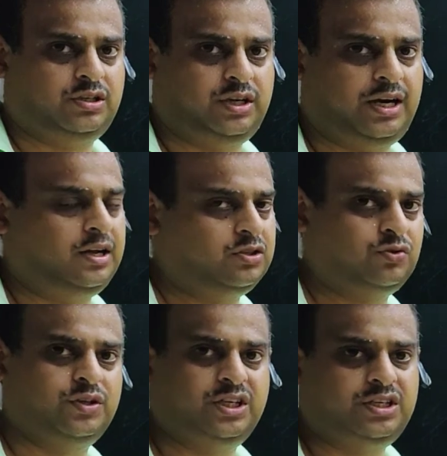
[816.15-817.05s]
And also
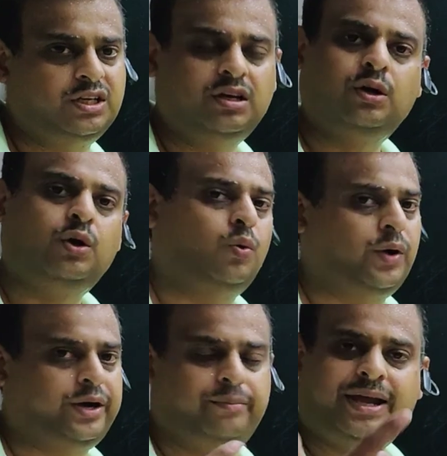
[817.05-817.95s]
we did one
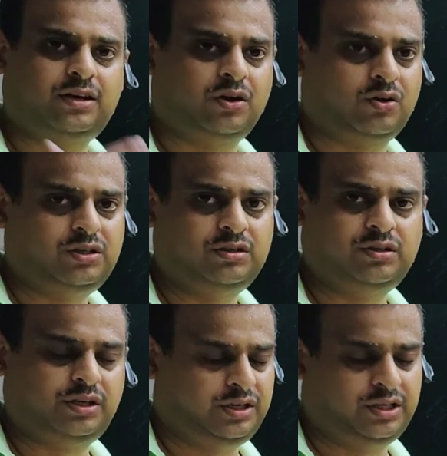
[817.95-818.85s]
numerical
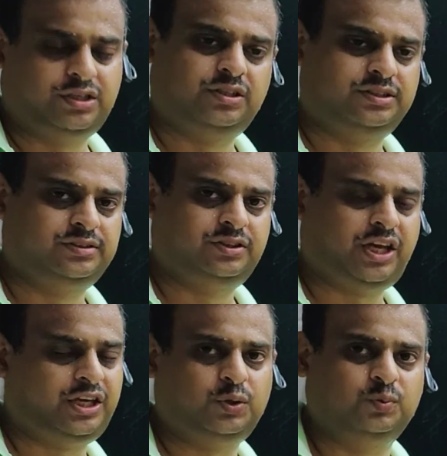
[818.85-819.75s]
on it.
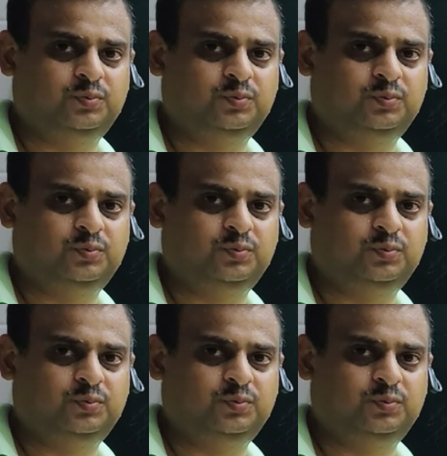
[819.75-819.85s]
Thank you.